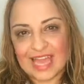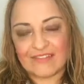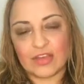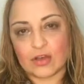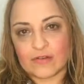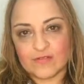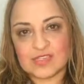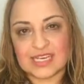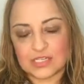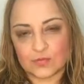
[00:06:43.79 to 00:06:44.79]
having a
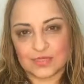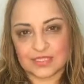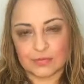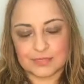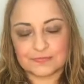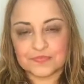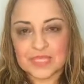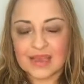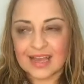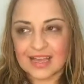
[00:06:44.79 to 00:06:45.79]
conversation with someone.
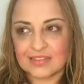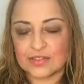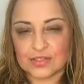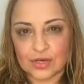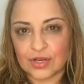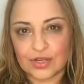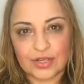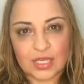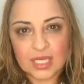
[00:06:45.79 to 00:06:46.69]
And so